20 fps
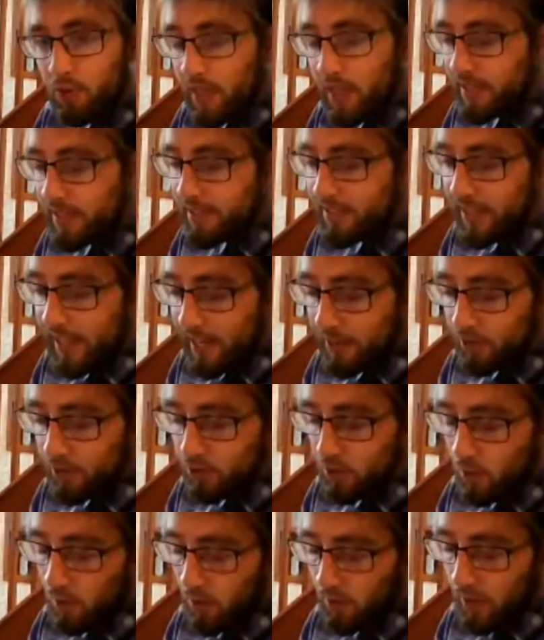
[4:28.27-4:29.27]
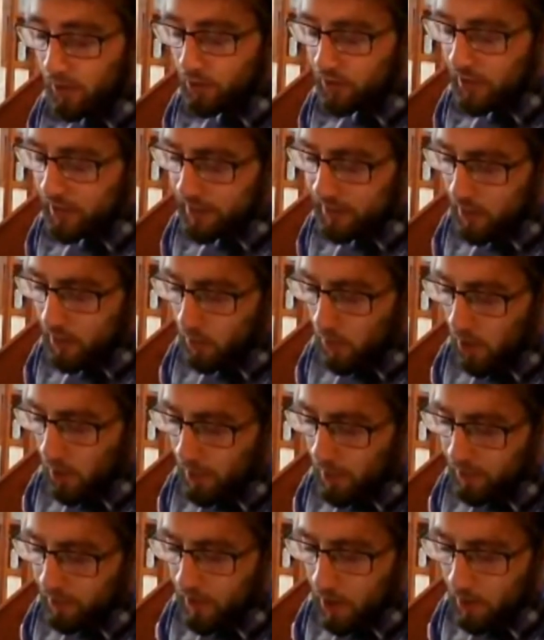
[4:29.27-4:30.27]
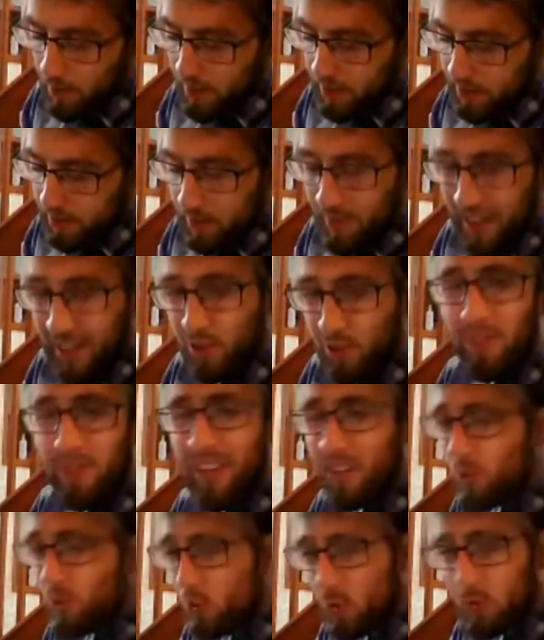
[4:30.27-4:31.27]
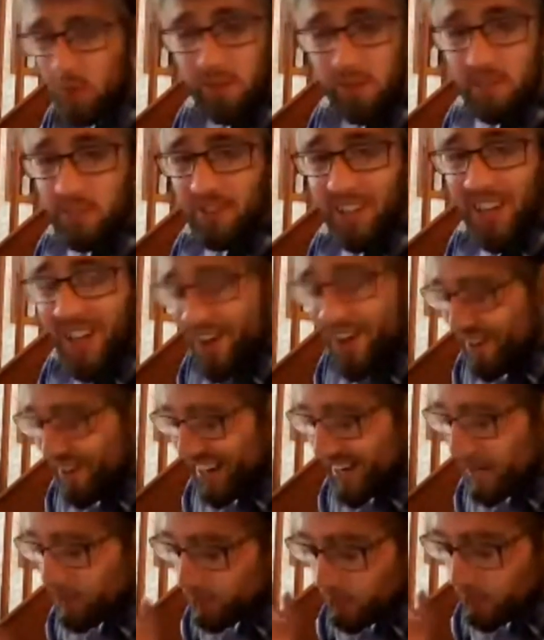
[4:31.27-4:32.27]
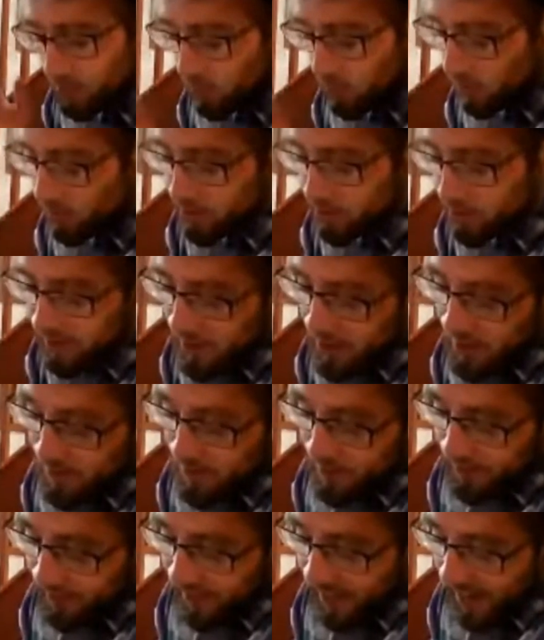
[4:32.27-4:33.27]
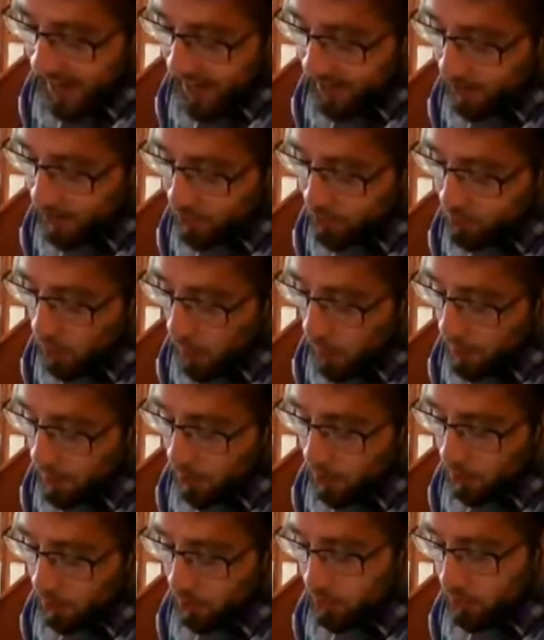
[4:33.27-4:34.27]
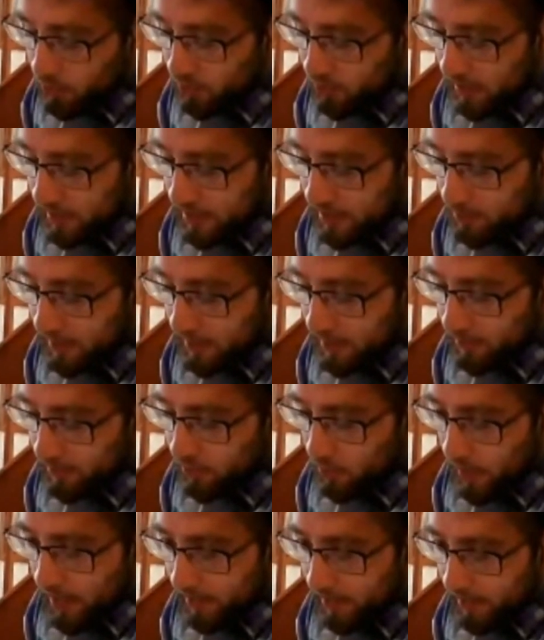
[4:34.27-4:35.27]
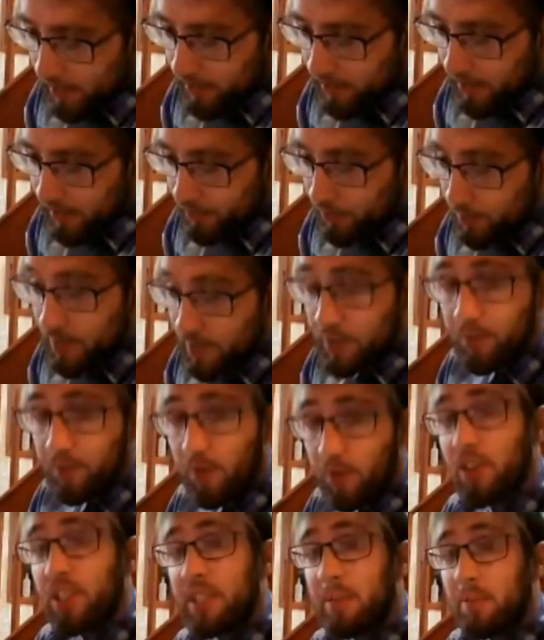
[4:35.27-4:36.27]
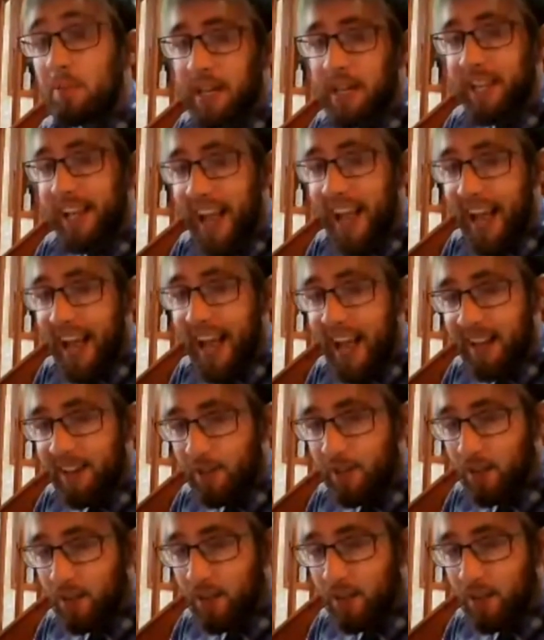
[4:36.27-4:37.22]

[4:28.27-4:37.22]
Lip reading: If you try and state to someone, I tried to tell one of my therapists, I've had loads. I've had absolute loads. And there was one bloke who was trying to speak to, and I said to him, there's a voice in my head